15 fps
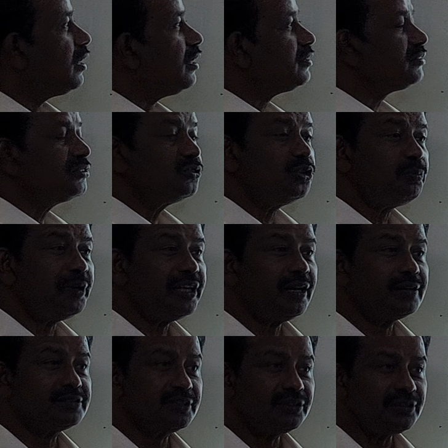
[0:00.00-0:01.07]
Cos 2 pi
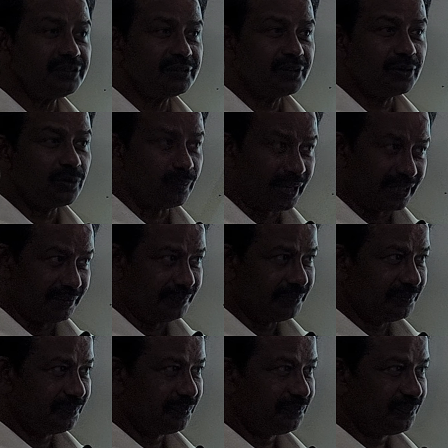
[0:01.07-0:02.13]
also 1.